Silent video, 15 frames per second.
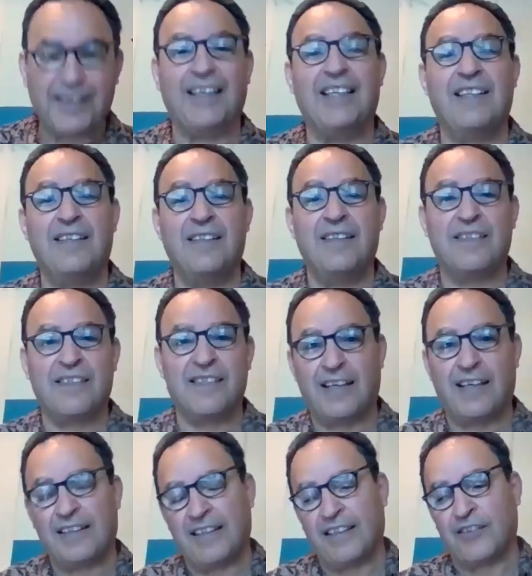
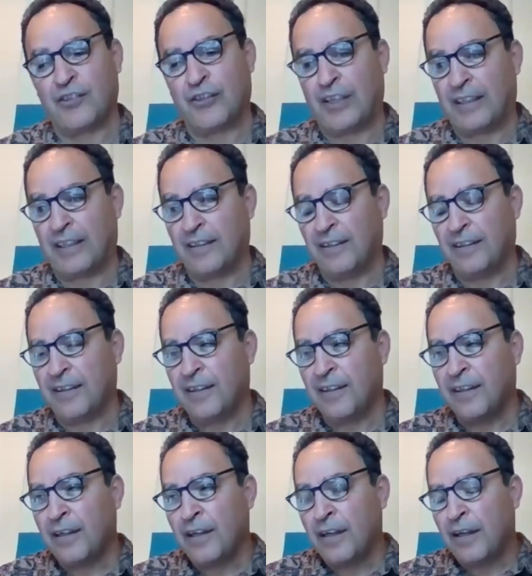inside Israel.
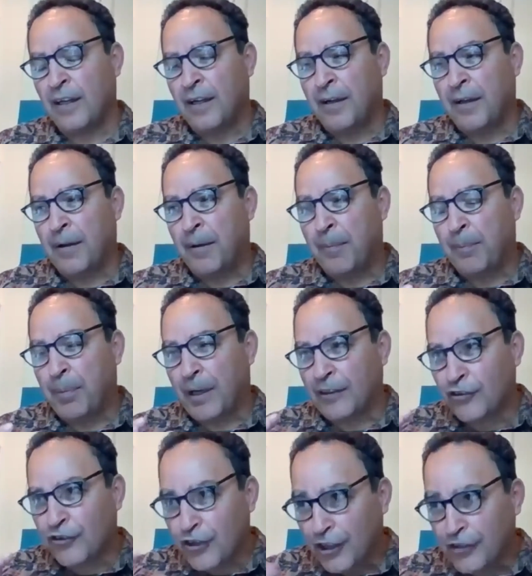
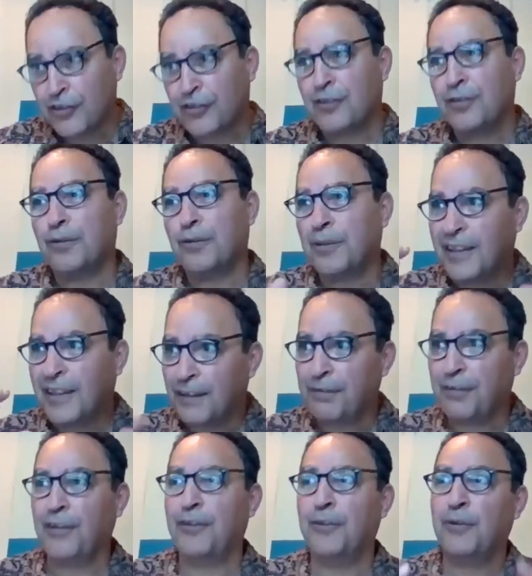But just to give
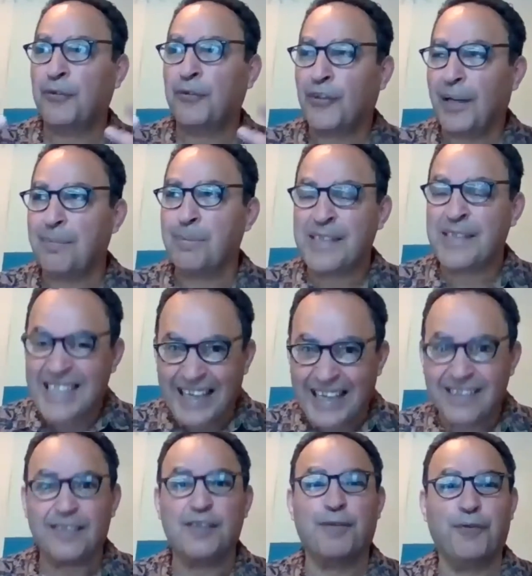you some
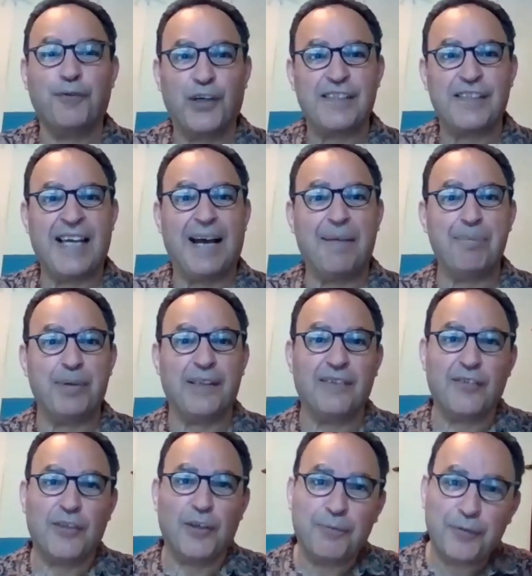sense of what's
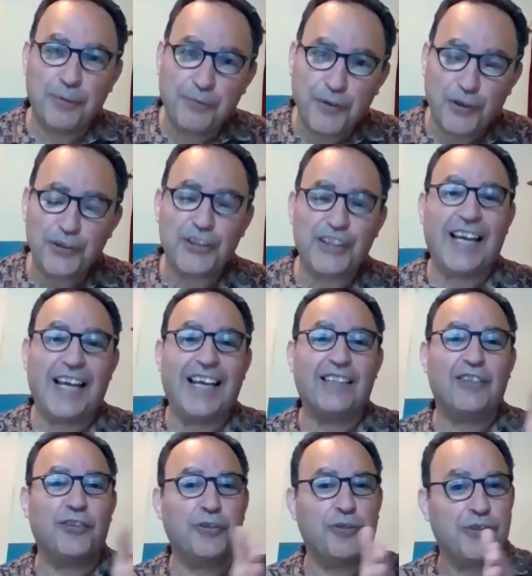happened, so from
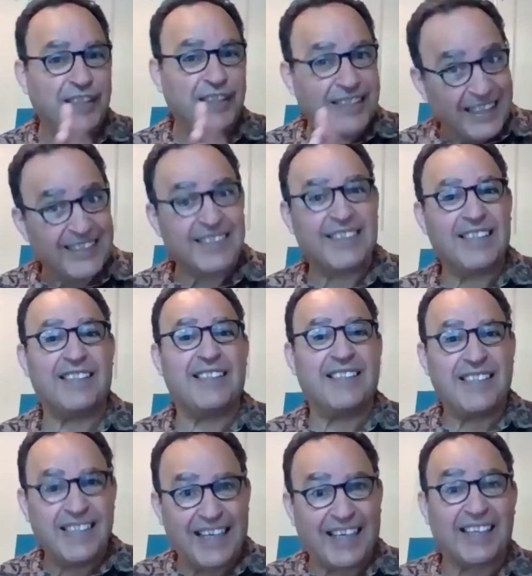48 to
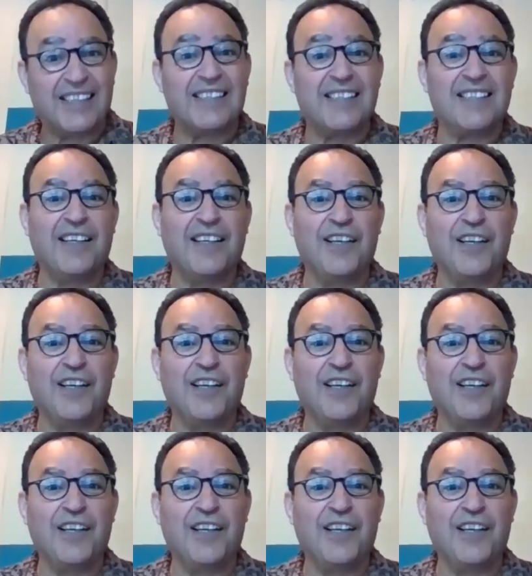66,